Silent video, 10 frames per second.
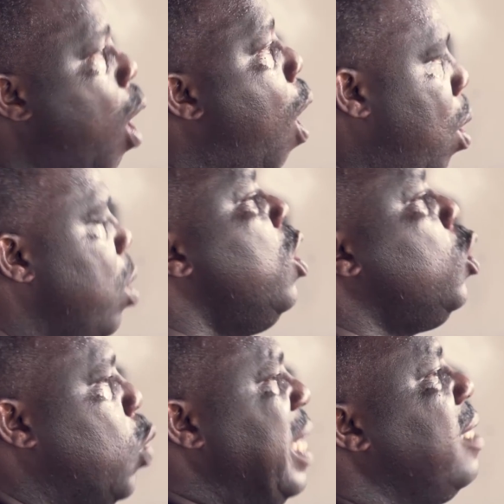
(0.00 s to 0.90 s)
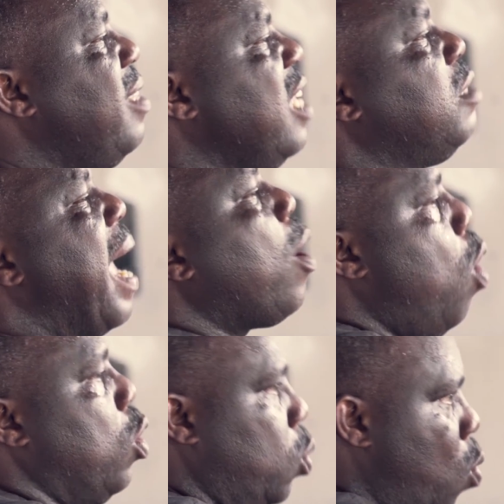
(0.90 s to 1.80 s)
or 20 things might
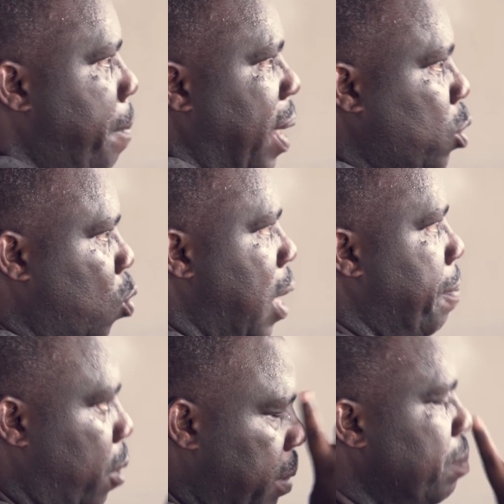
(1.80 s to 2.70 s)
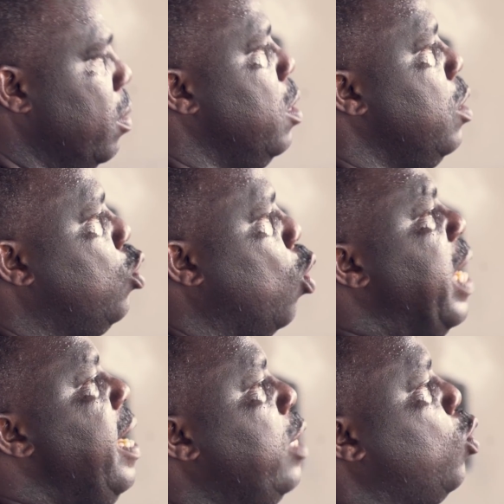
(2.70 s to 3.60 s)
cause one particular problem. So
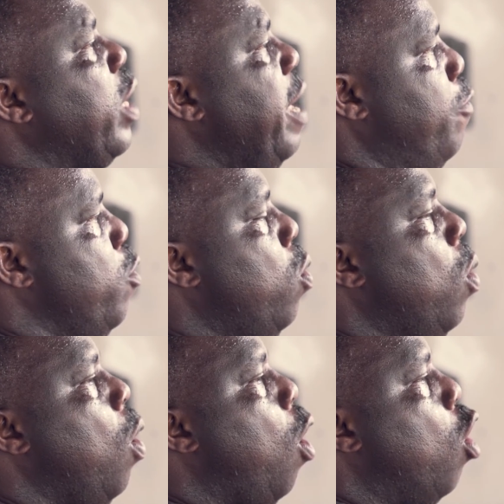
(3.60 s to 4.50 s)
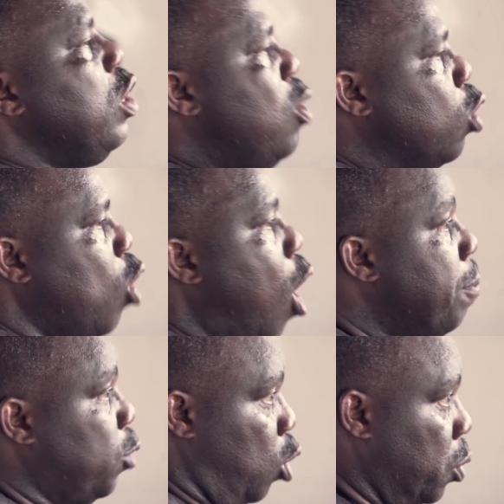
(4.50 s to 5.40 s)
they need to give you those
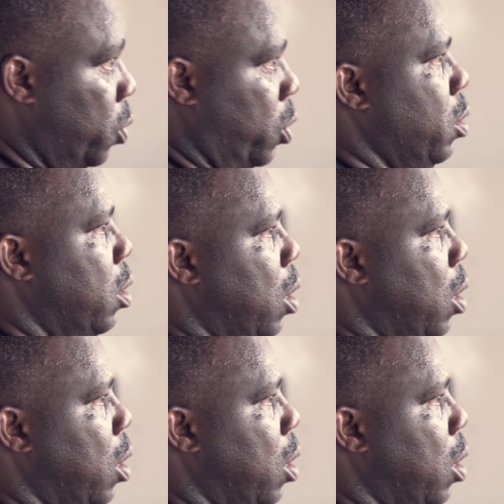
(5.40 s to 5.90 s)
options,